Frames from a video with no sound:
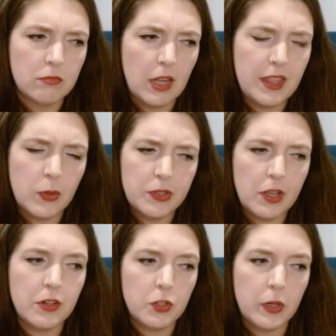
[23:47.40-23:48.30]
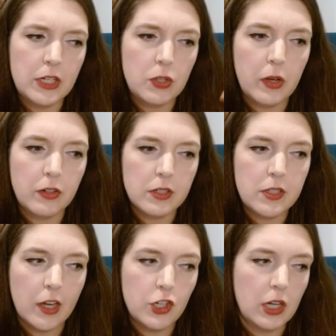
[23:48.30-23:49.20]
I think it was under 2200
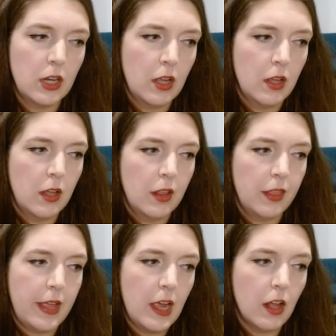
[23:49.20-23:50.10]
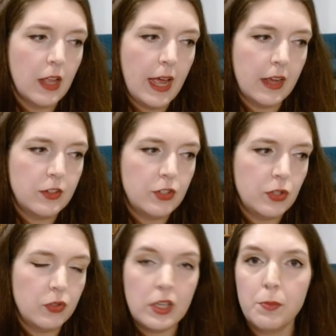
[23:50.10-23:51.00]
section, they all had
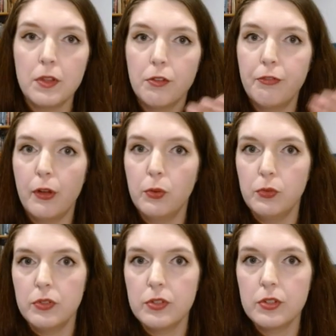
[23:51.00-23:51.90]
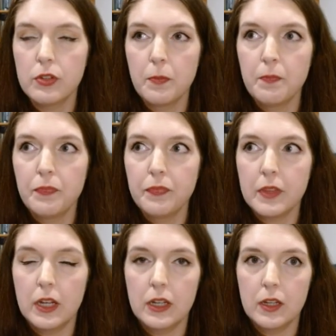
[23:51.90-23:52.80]
to keep their phones
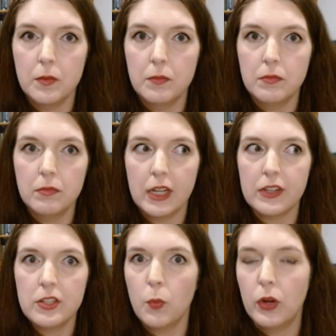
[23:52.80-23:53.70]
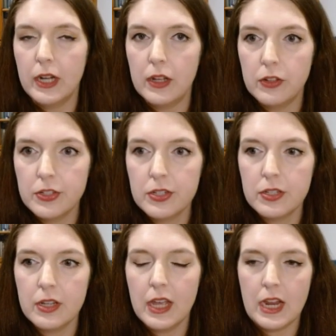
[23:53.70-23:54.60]
somewhere
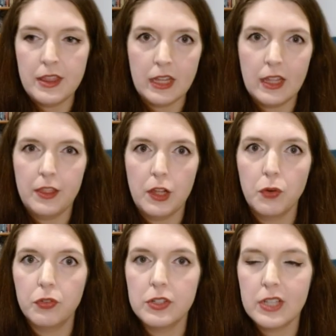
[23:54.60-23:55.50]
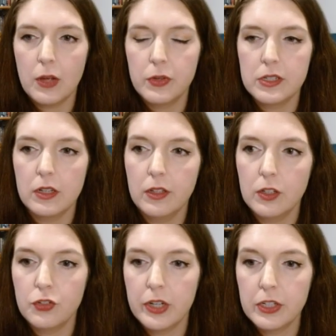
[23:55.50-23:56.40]
else, and I think that their rule set was a
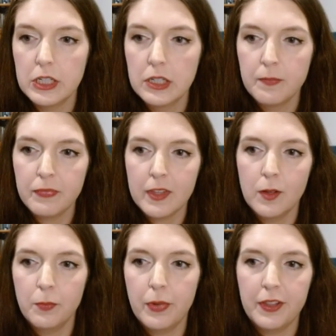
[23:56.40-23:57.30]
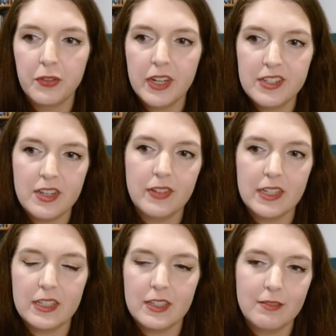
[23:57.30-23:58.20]
little stricter, but the rest of
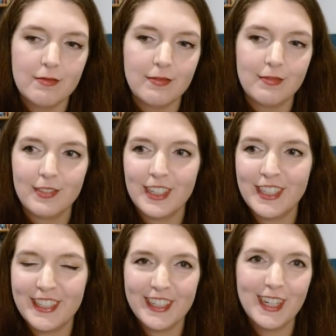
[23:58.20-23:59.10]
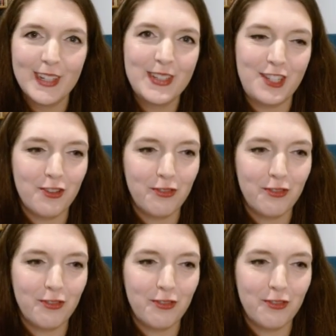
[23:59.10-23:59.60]
us, it was just a